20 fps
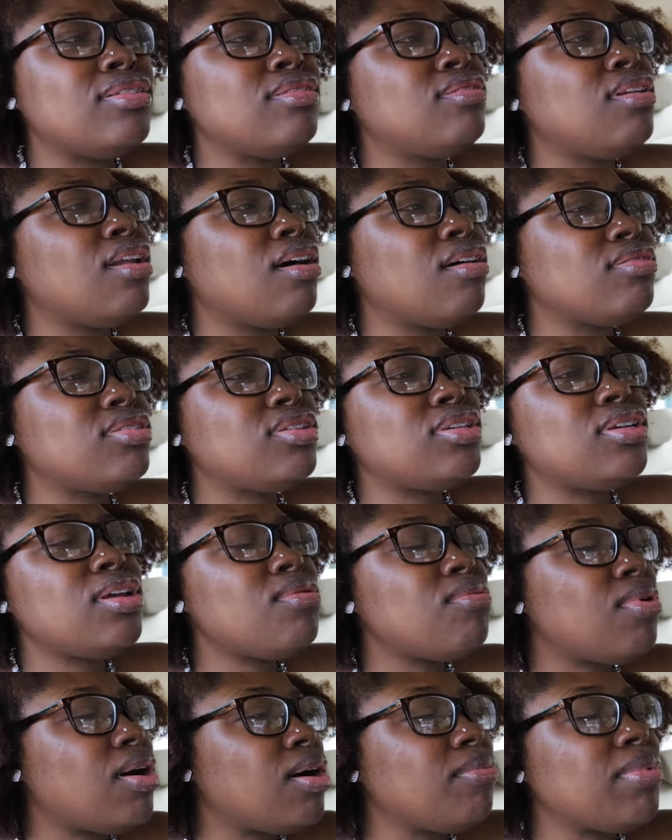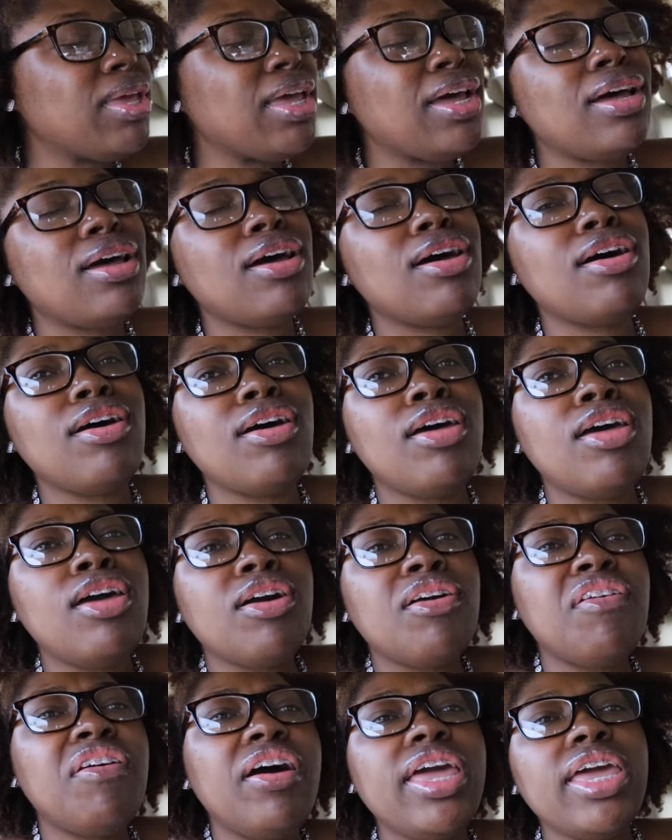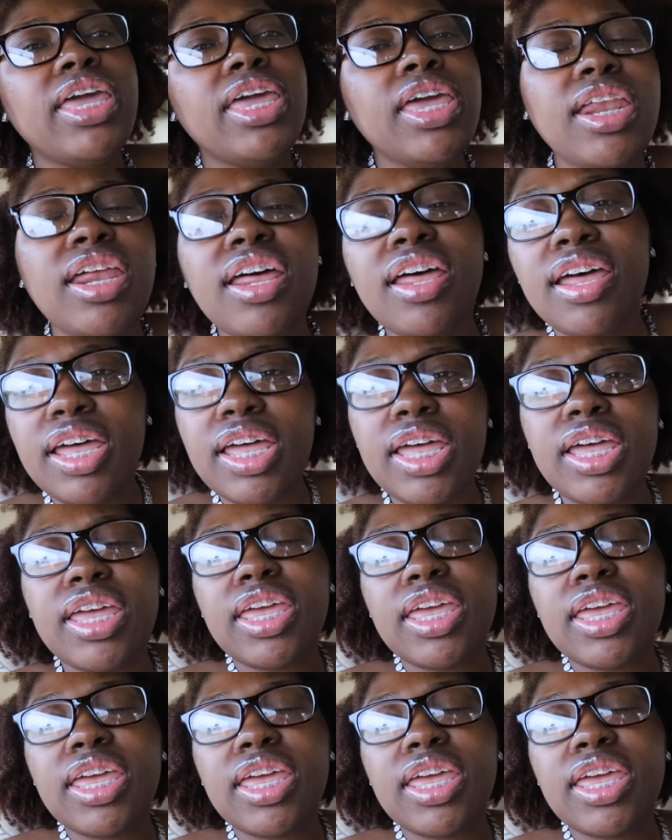No, she woke me up. Quay, get up.